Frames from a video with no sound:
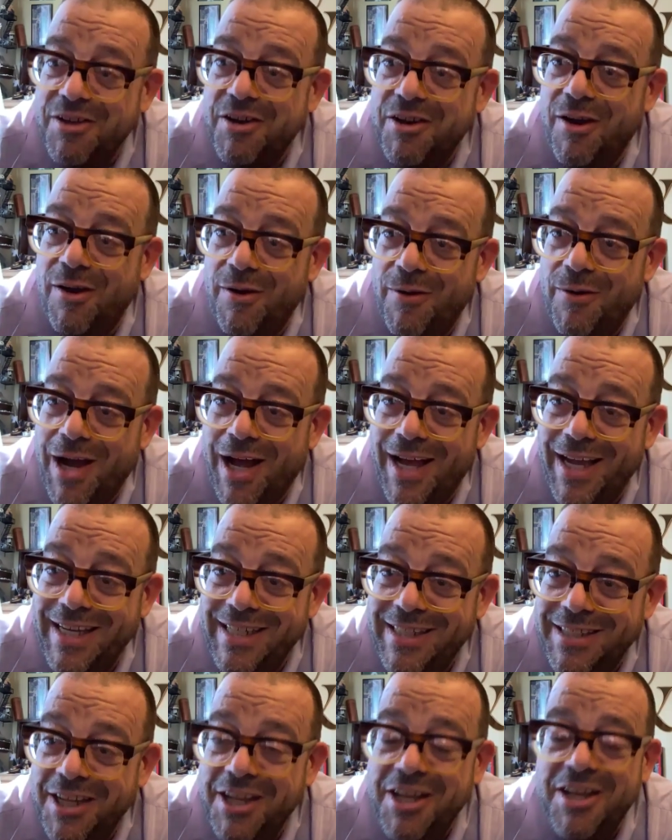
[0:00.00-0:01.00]

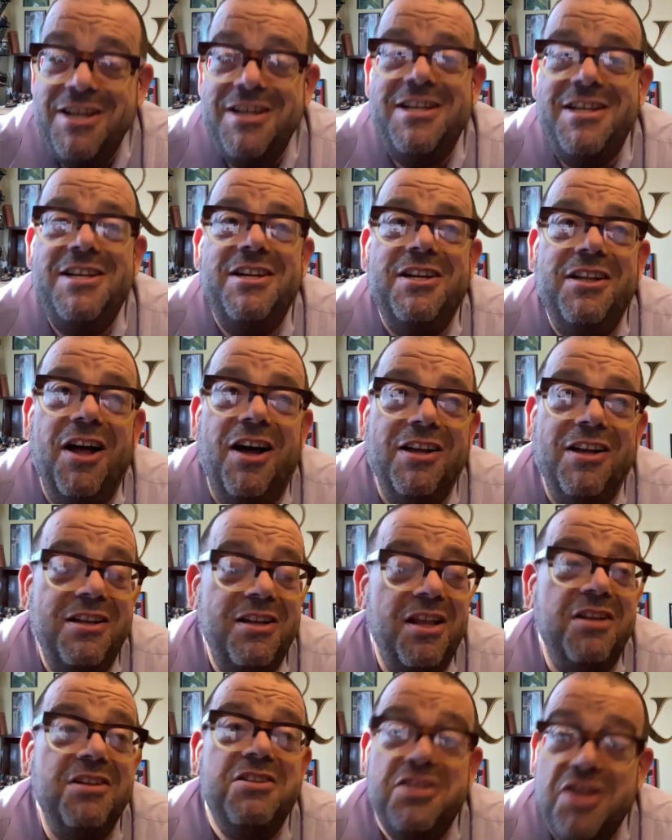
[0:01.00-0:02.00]

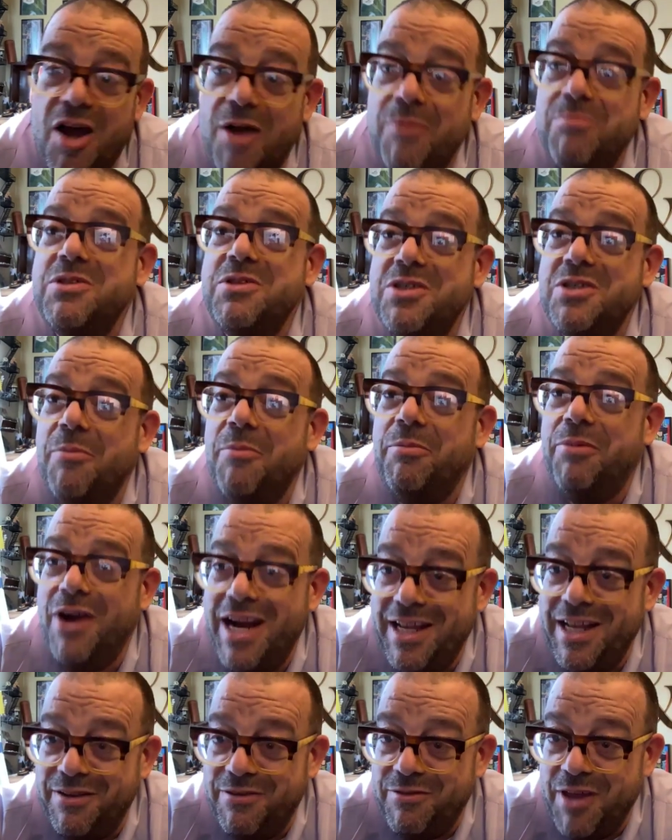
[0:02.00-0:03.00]
A dumb
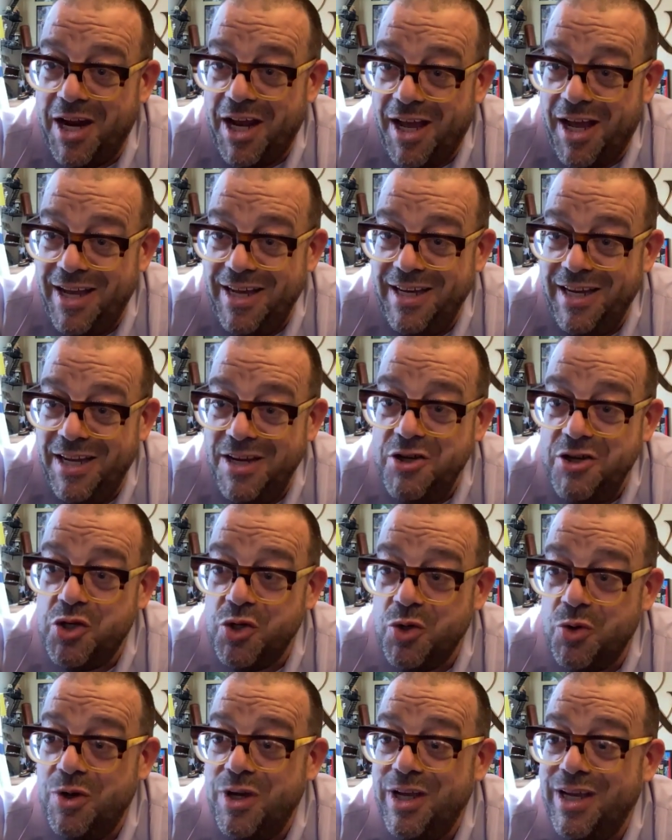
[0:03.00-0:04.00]
subreddit that I
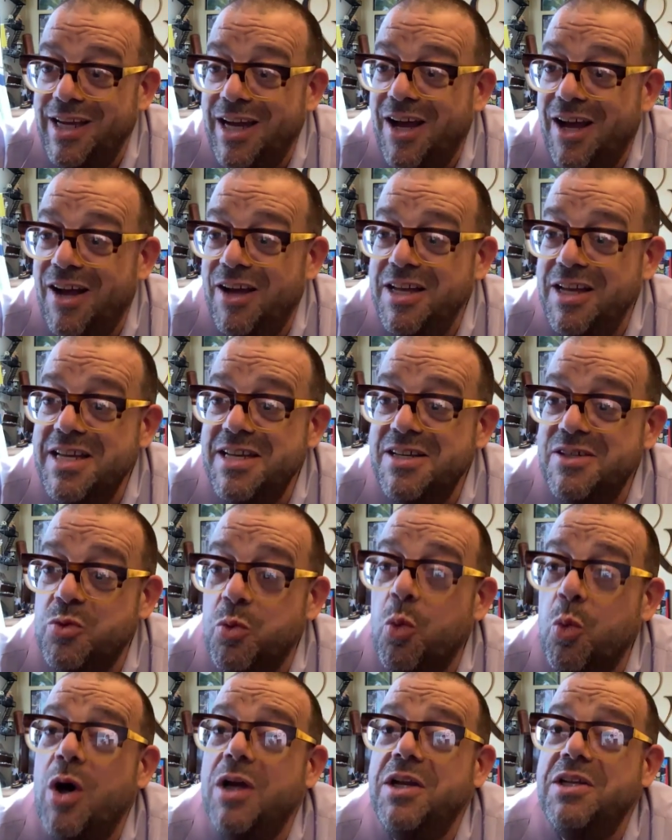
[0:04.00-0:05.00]
enjoy
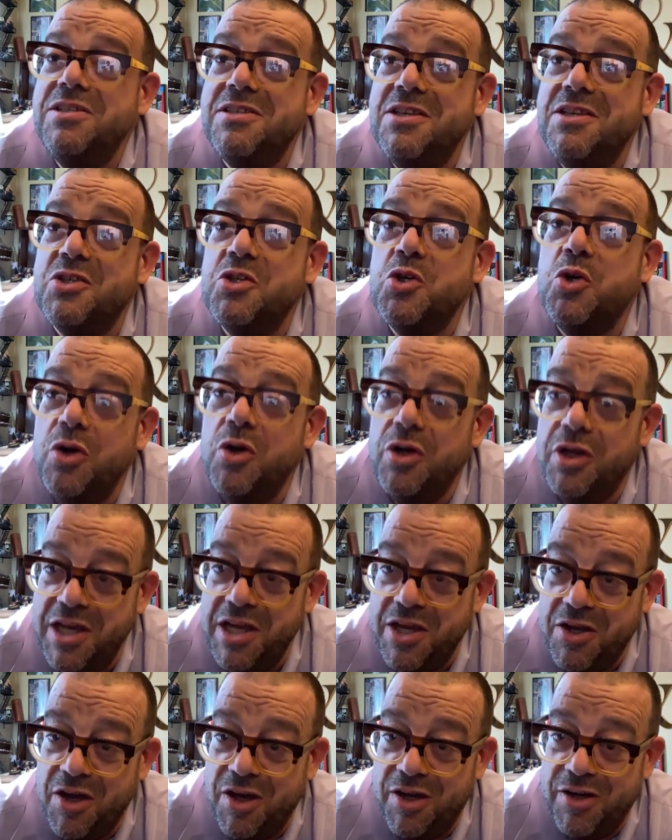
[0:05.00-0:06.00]
is what is this
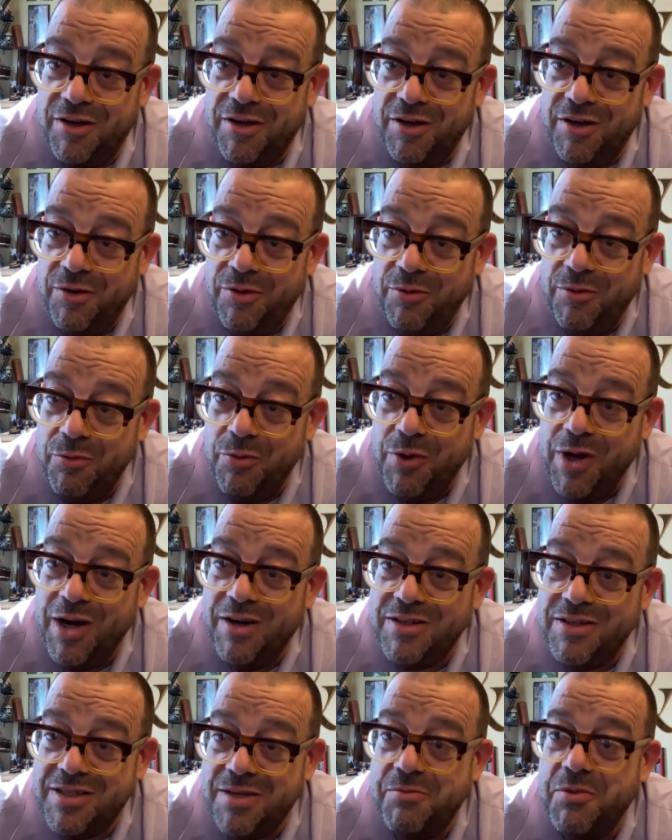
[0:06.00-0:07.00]
cookie cutter?
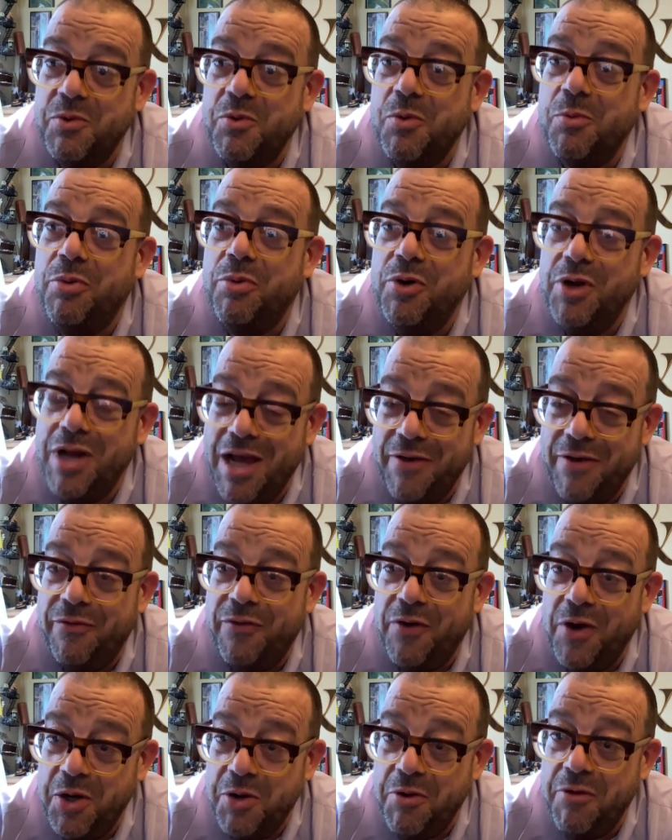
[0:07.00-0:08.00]
Where someone will put out a
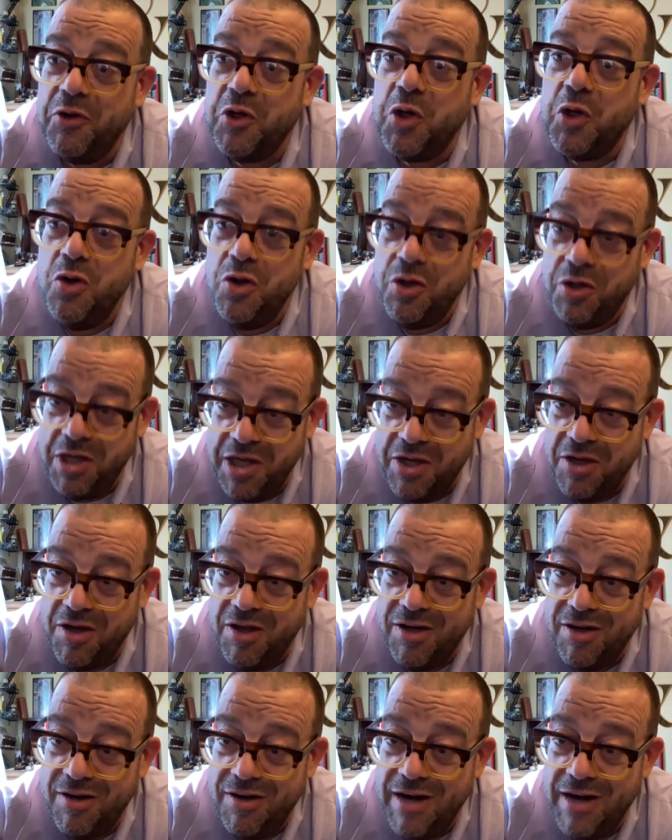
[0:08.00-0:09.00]
photo of a cookie
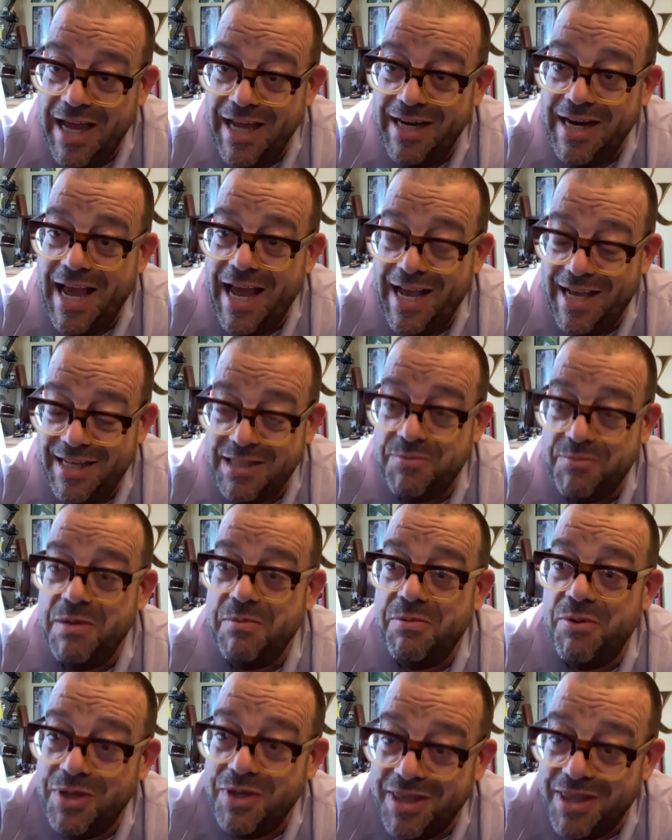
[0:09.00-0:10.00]
cutter and ask
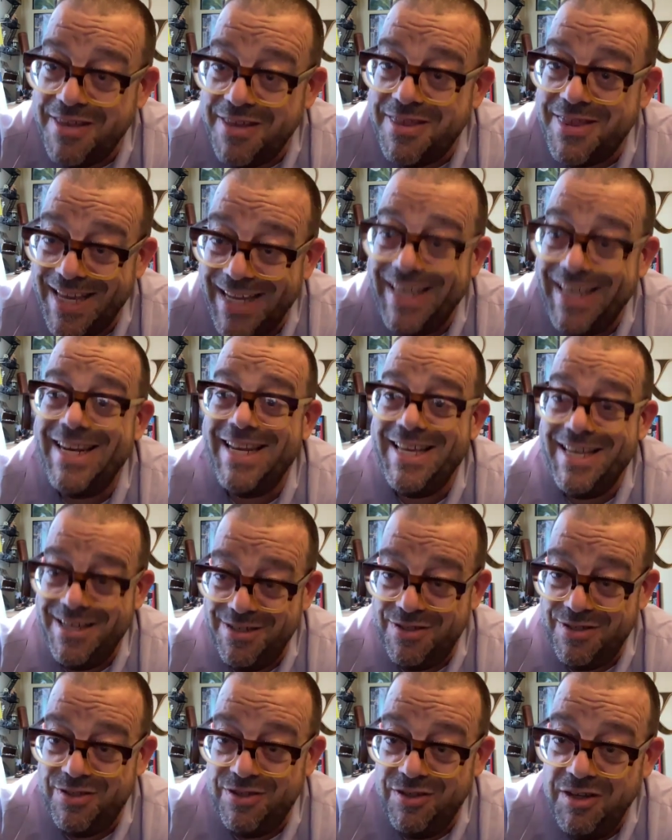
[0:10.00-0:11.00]
people what they think it
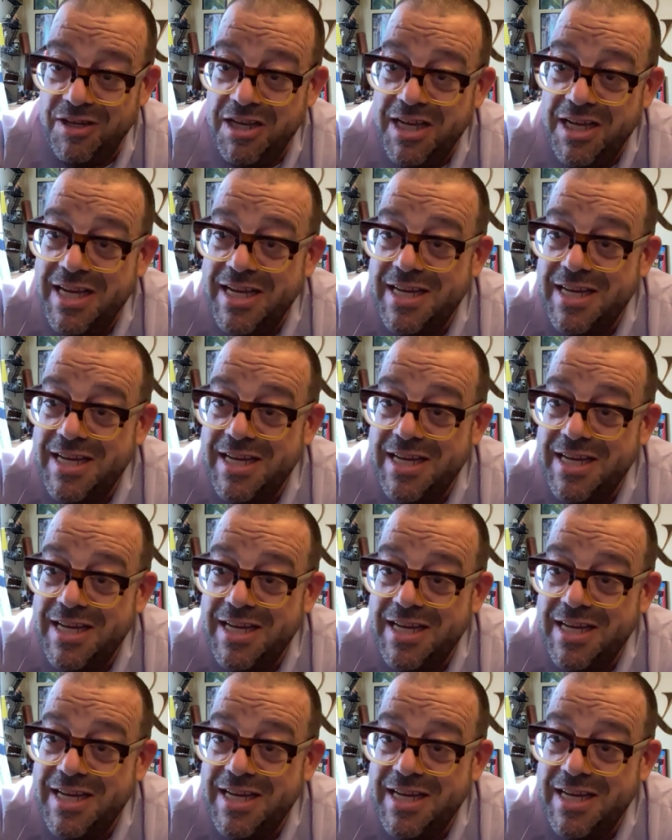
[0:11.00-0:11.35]
is.